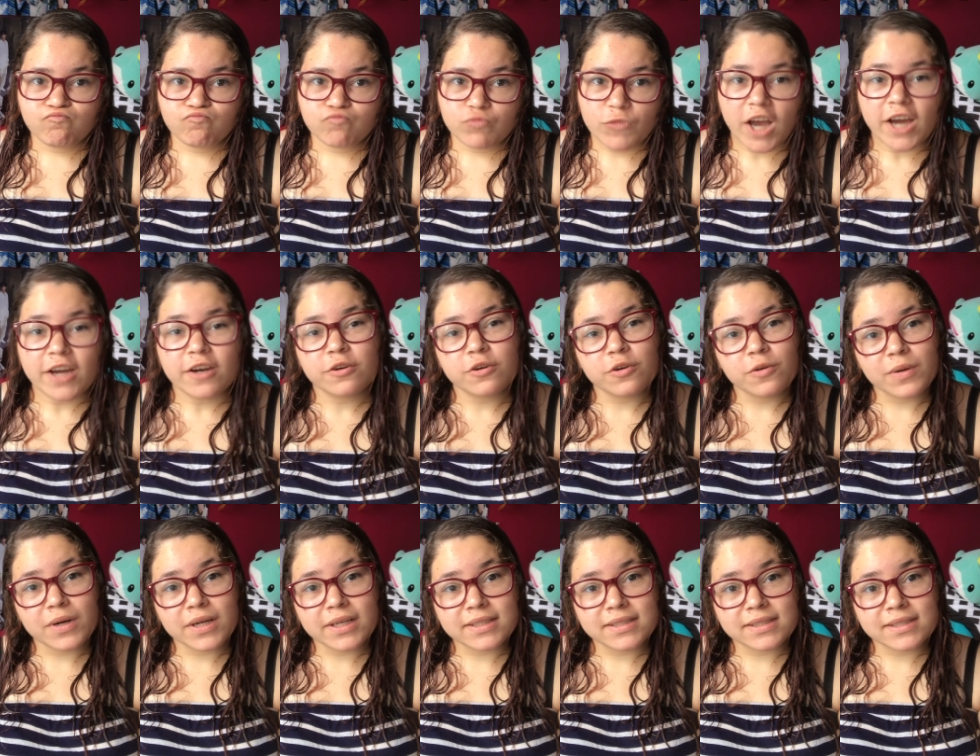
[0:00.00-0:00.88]
don't know
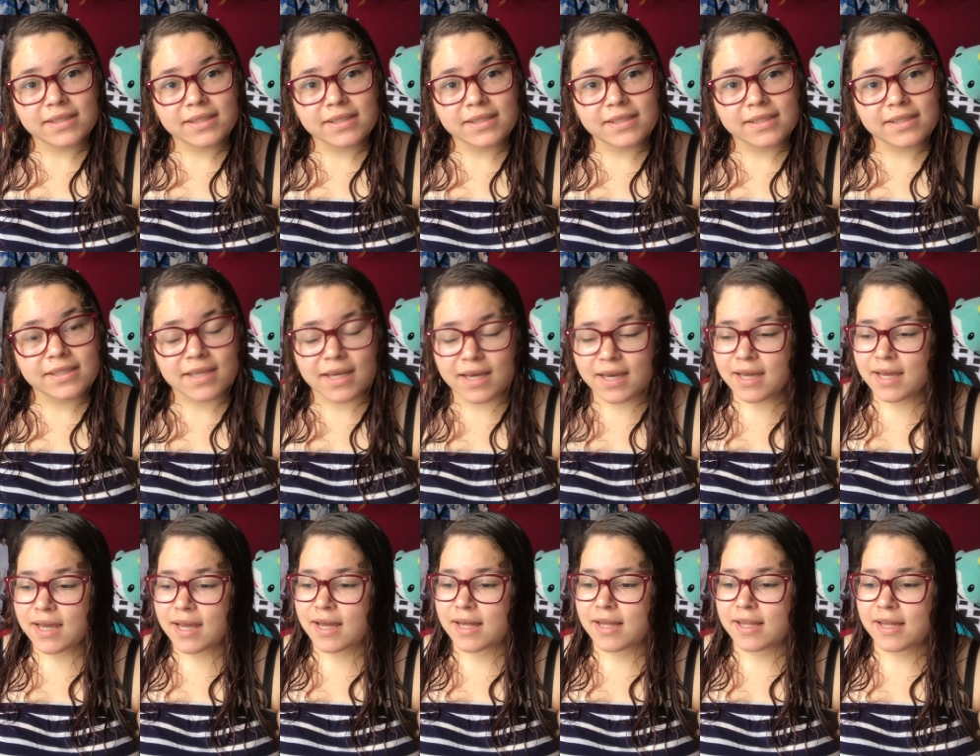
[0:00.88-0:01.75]
what else to
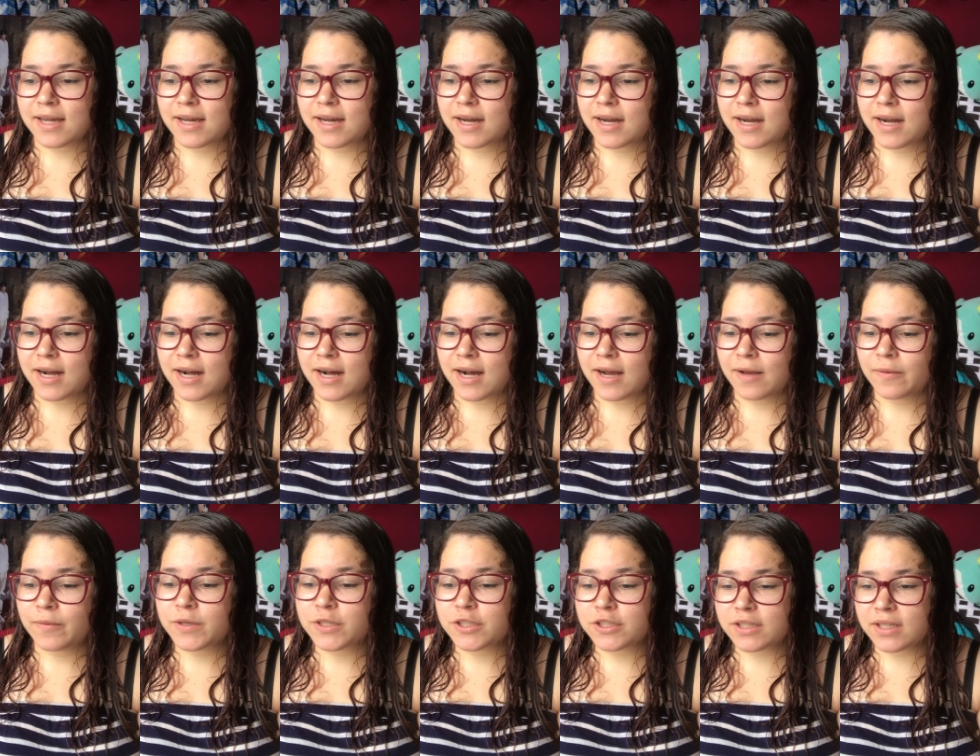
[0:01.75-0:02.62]
say. I
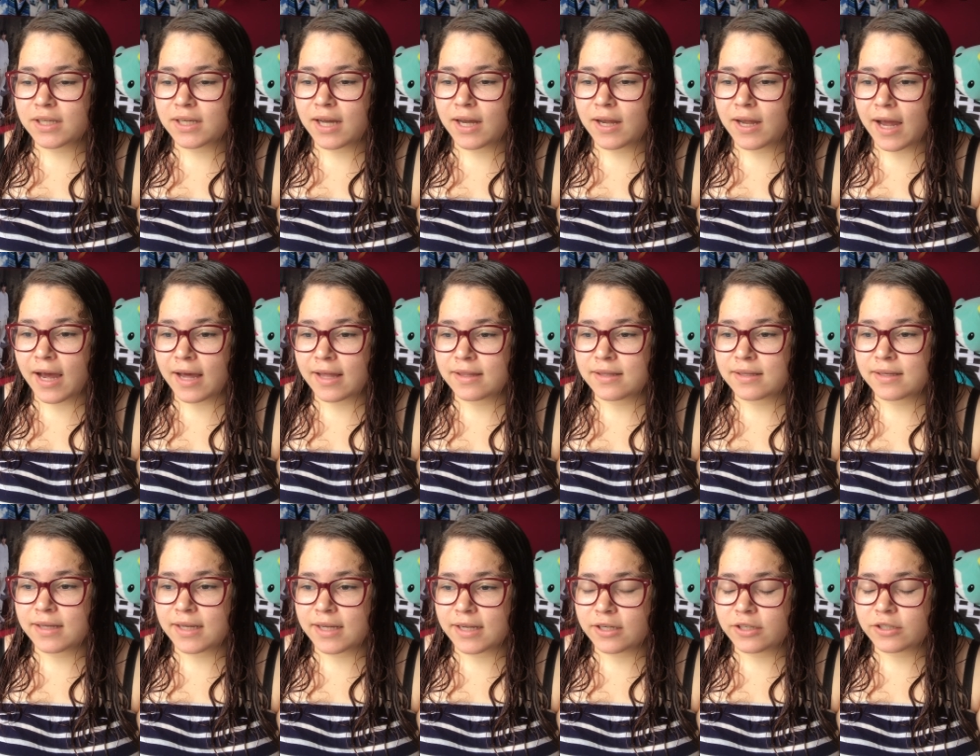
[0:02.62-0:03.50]
wish like I had
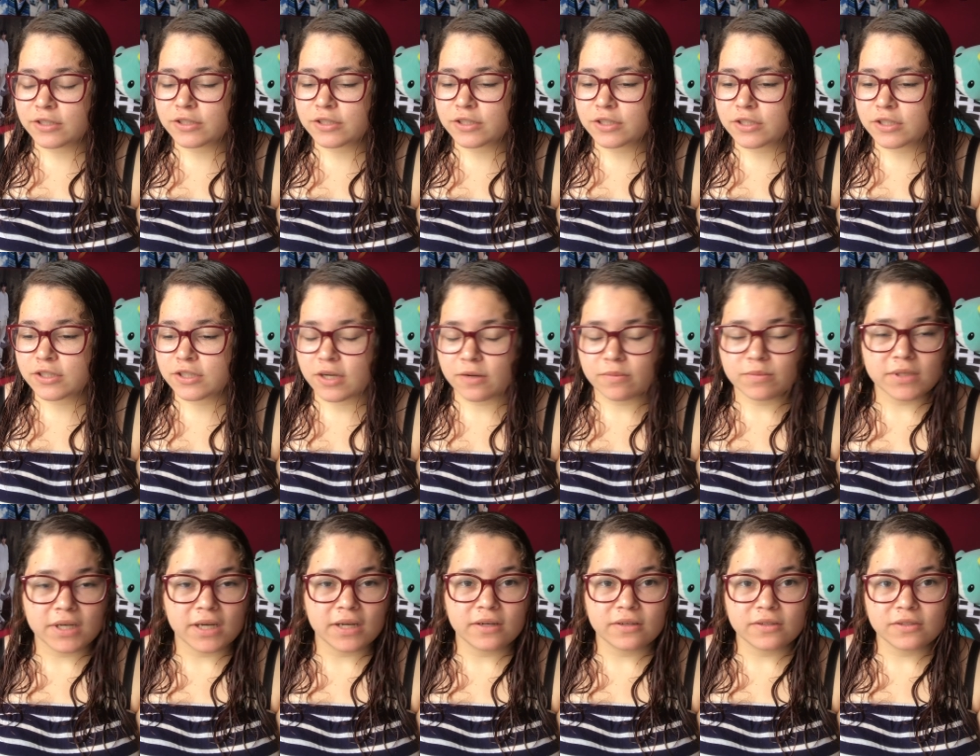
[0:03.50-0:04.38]
the English
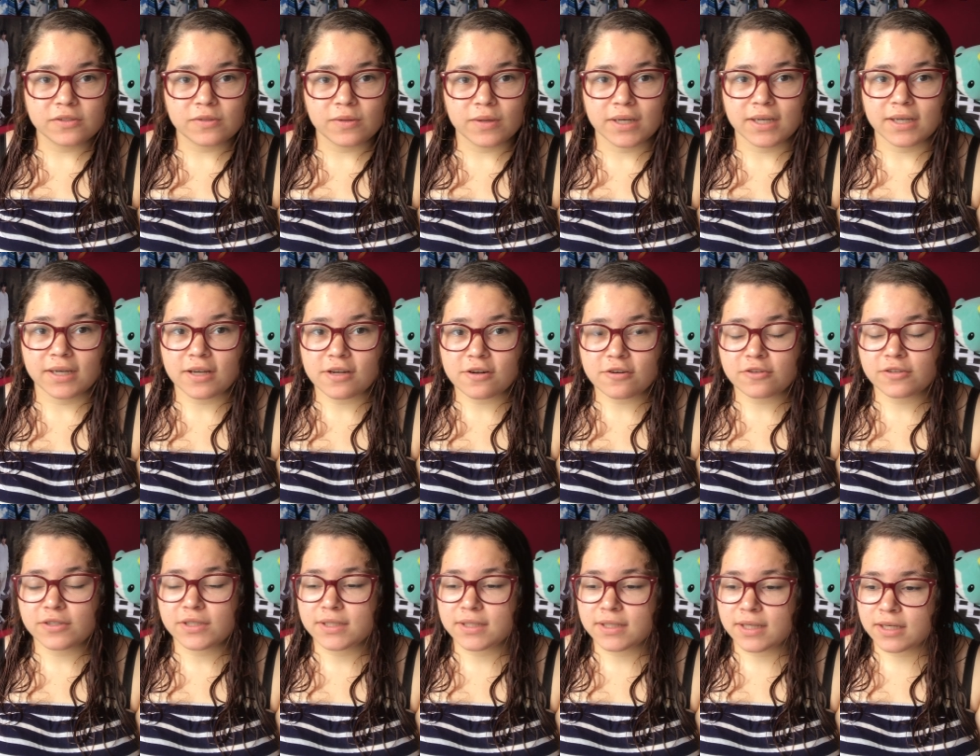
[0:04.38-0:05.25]
subtitles so I could
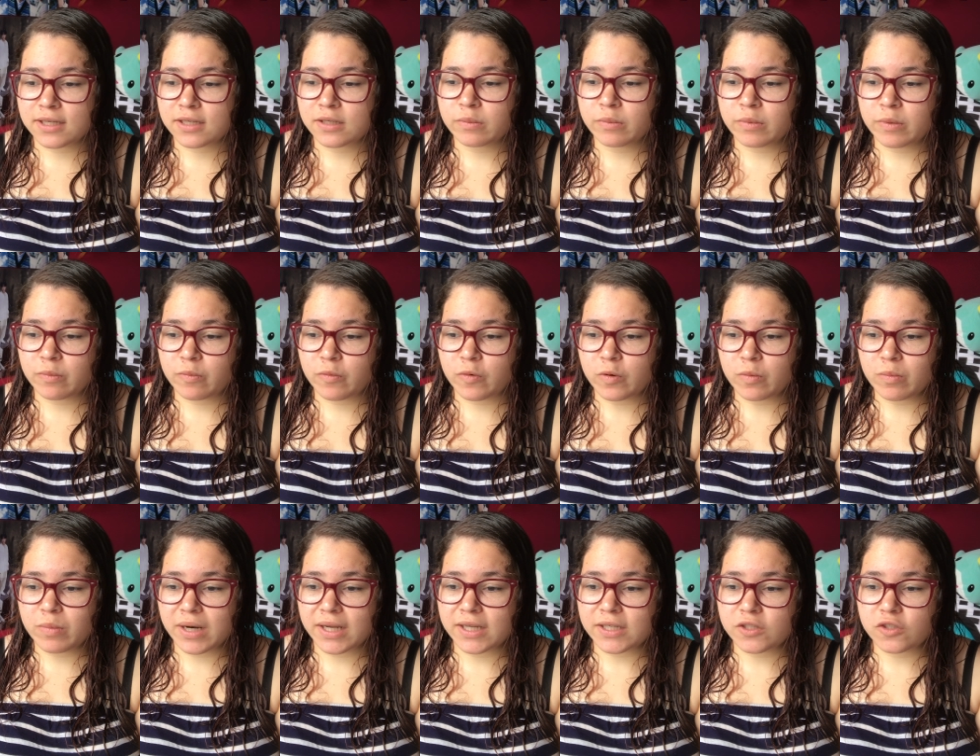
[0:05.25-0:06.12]
understand it a bit more,
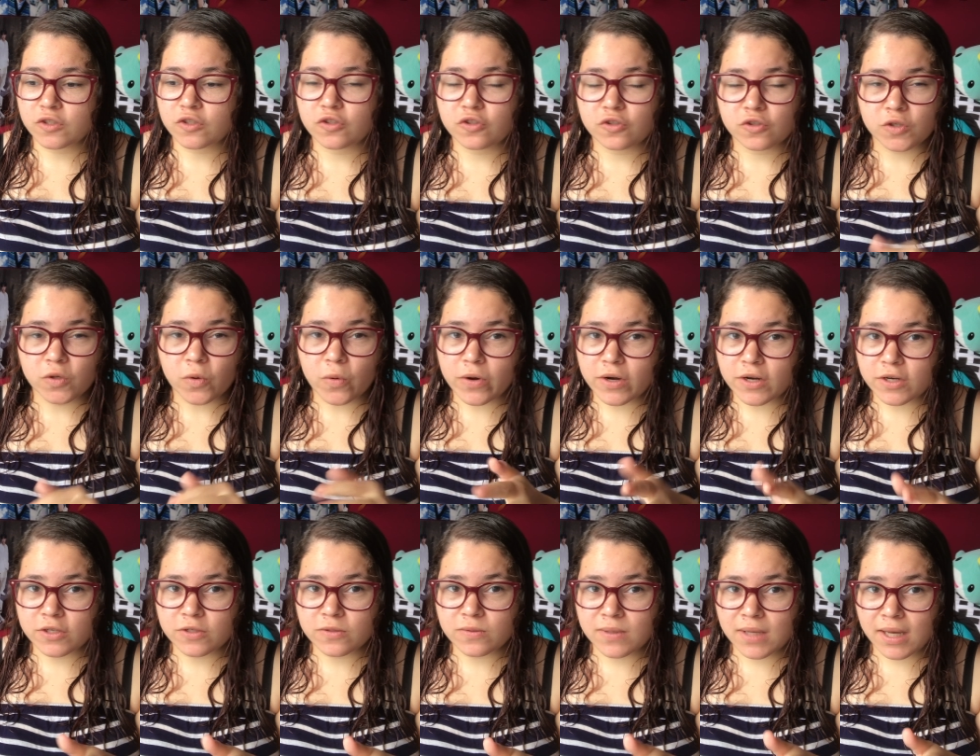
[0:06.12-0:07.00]
but I sort of
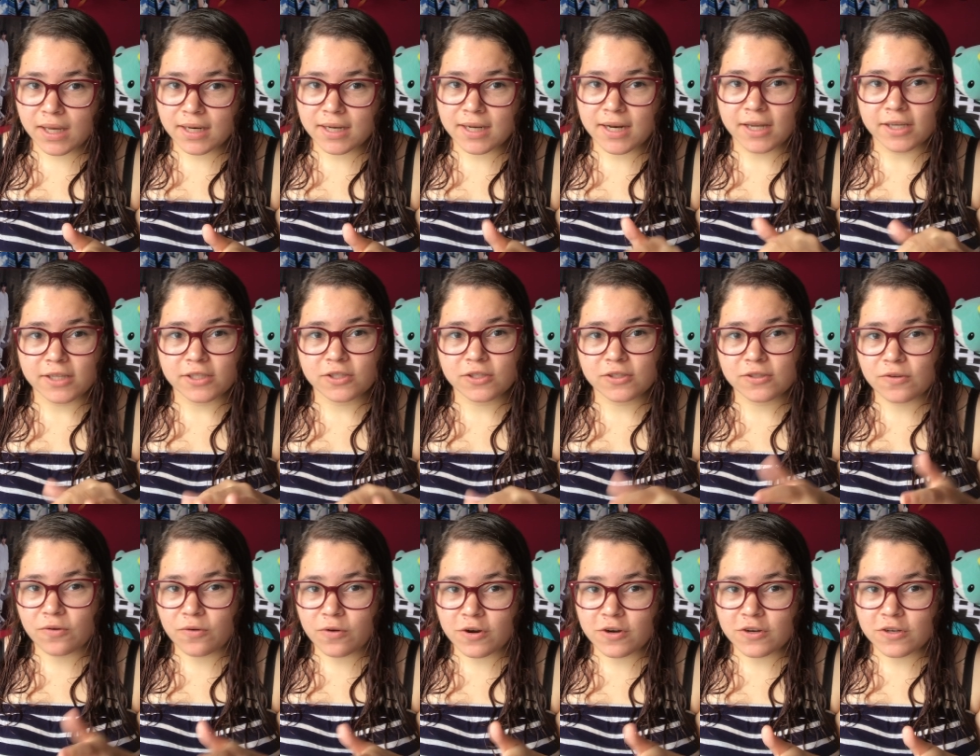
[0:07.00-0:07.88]
do get it, I
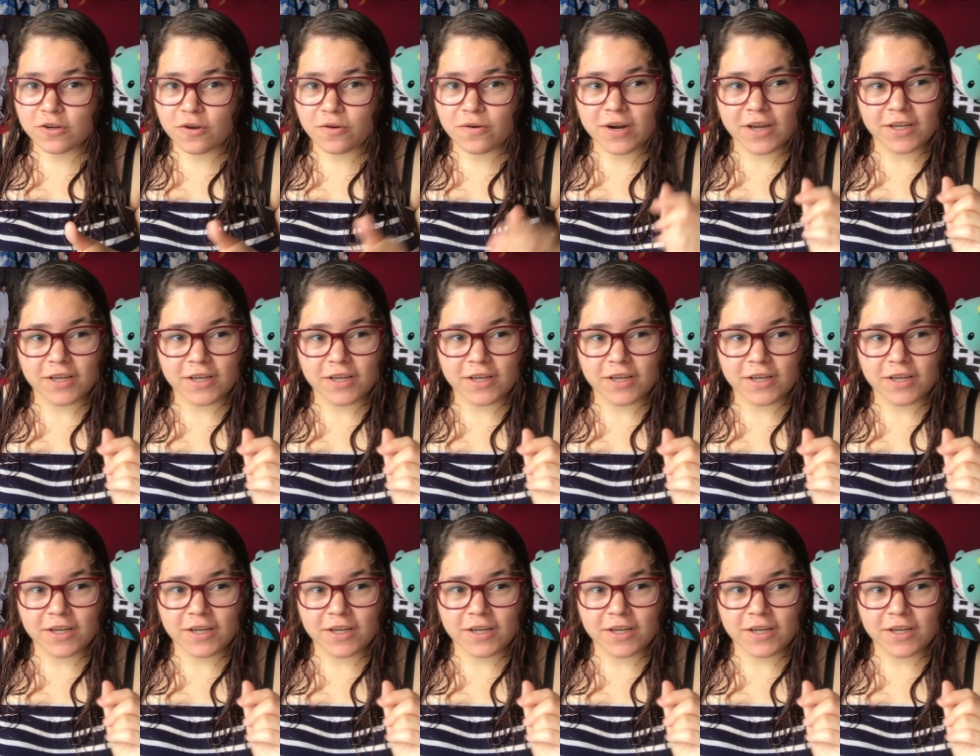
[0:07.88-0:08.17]
sort of don't.